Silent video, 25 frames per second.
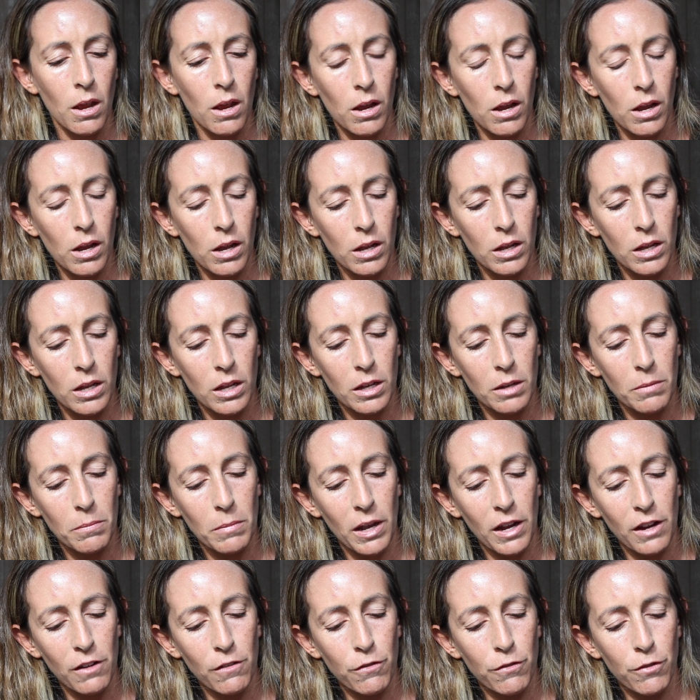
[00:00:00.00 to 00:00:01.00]

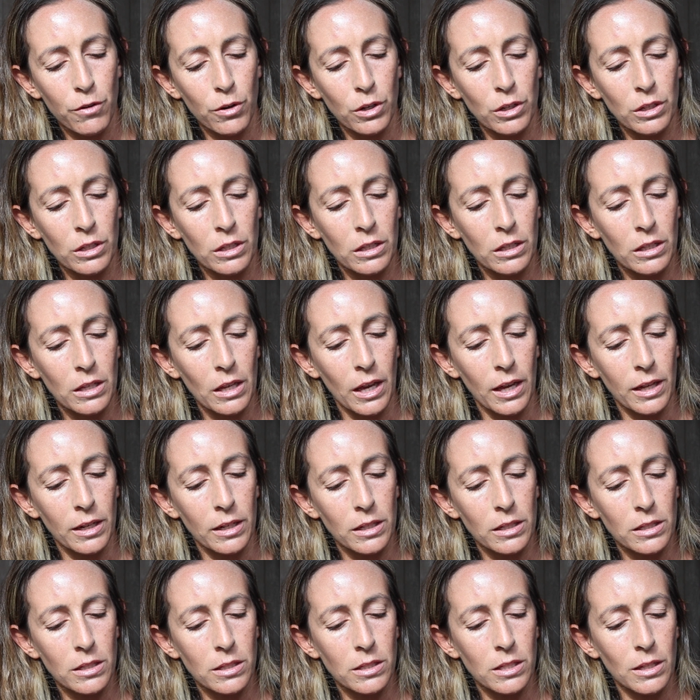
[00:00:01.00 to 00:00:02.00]
I
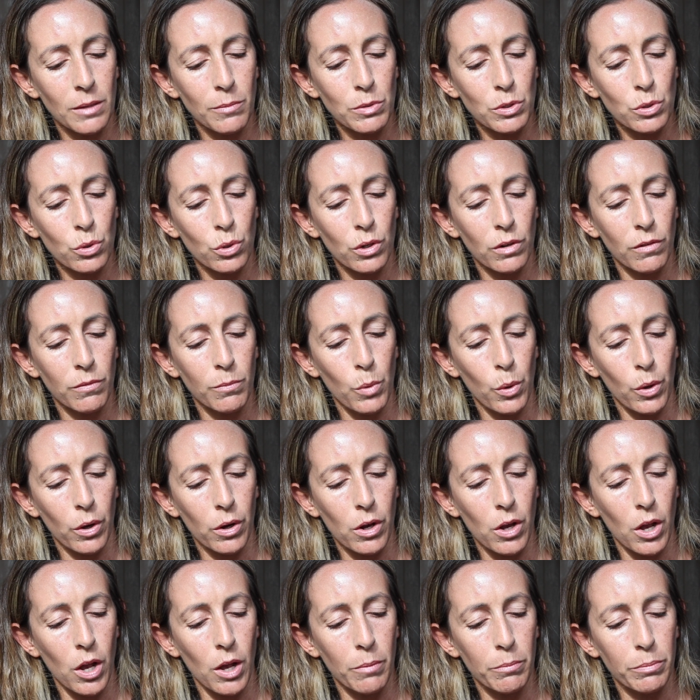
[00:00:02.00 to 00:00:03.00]
forget, it's some sort of more
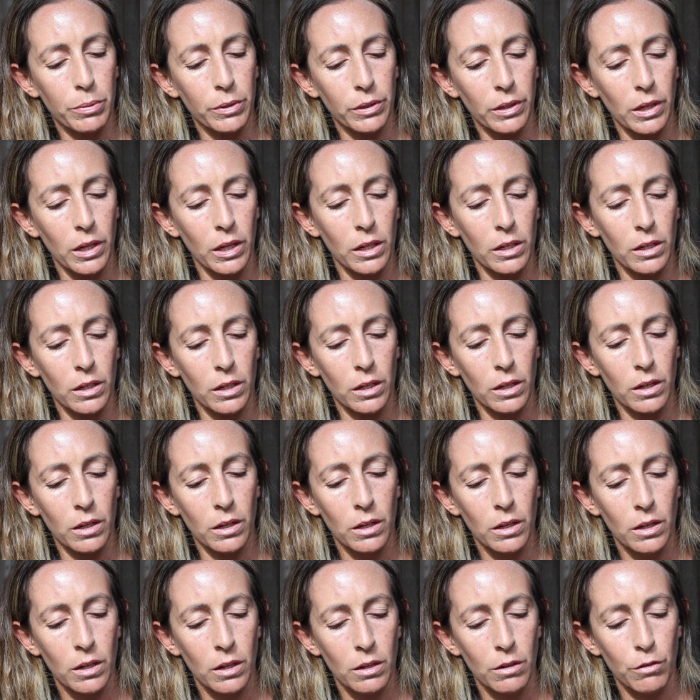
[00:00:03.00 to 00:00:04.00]
complicated
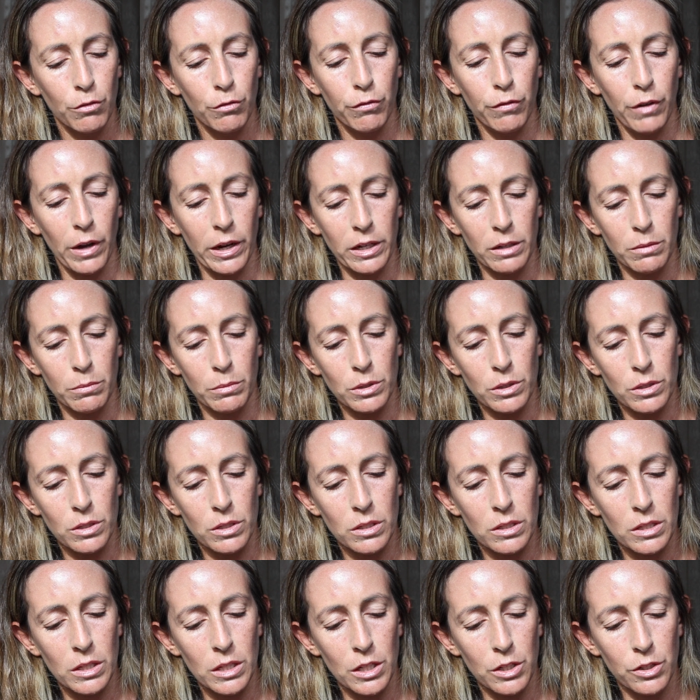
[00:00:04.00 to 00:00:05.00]
vitamin
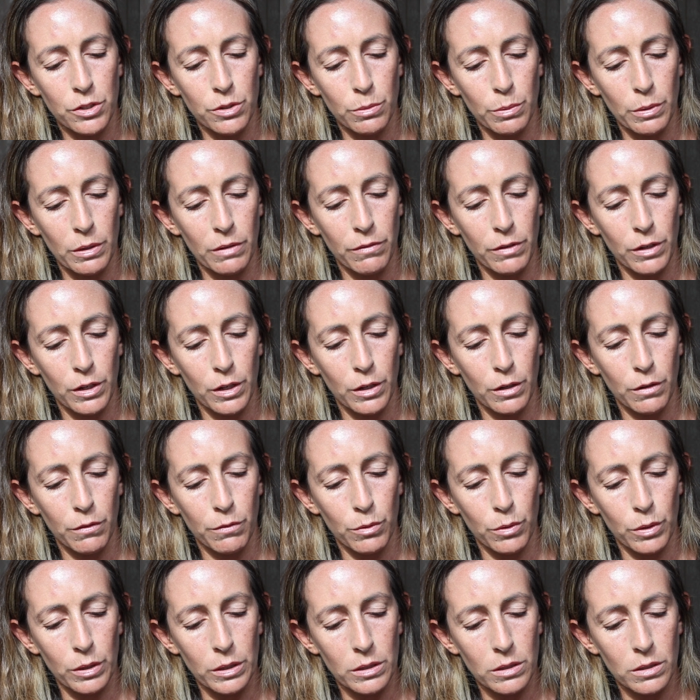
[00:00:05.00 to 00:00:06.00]
C derivative,
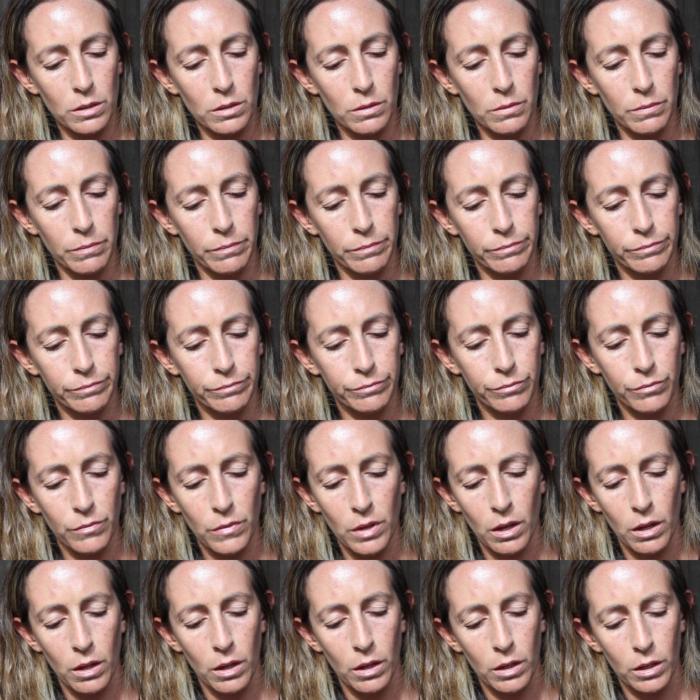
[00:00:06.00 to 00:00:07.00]
or it's,
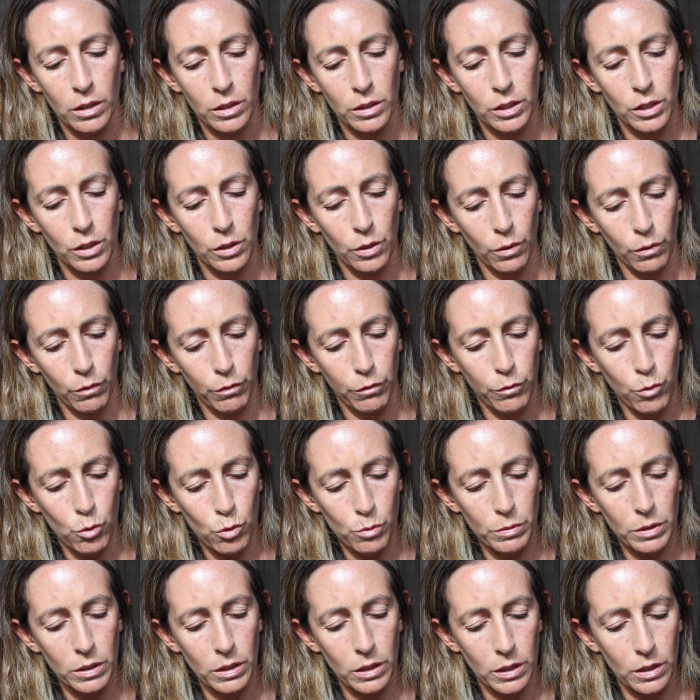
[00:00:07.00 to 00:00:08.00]
you know,
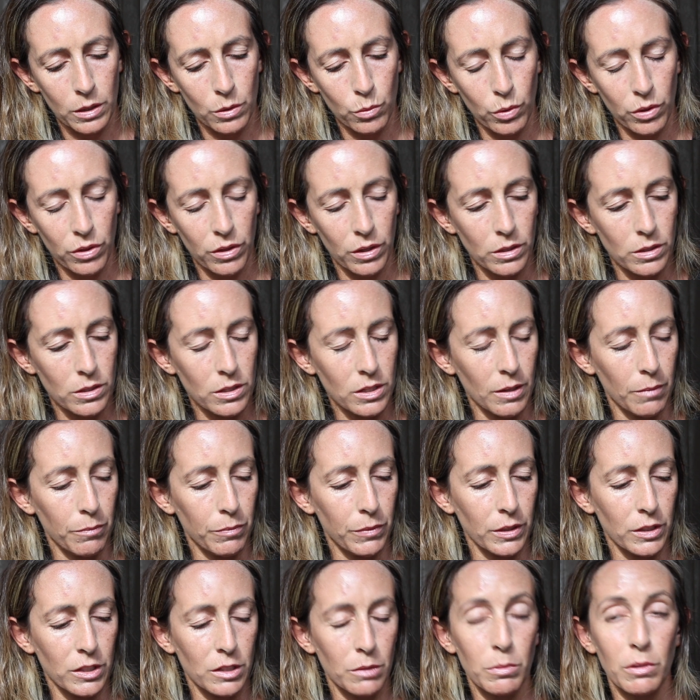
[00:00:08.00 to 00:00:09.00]
formulated within
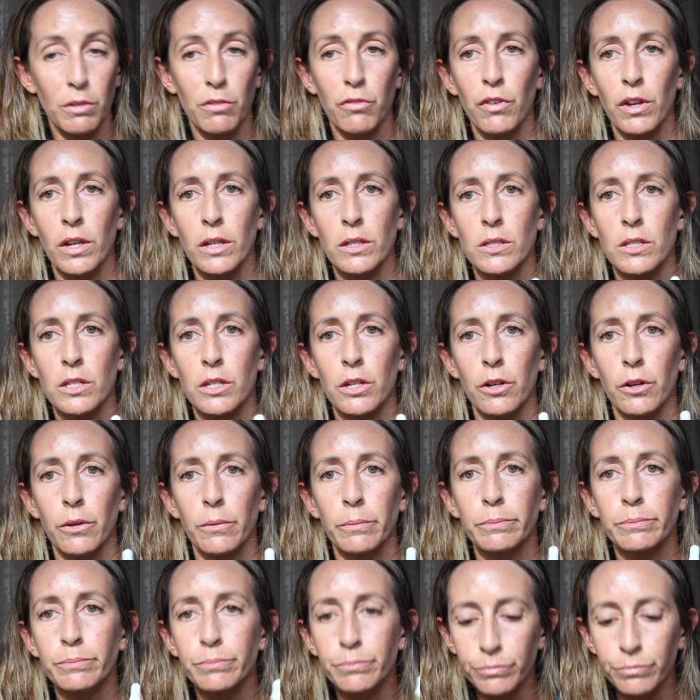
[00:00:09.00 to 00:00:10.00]
something to be fancier.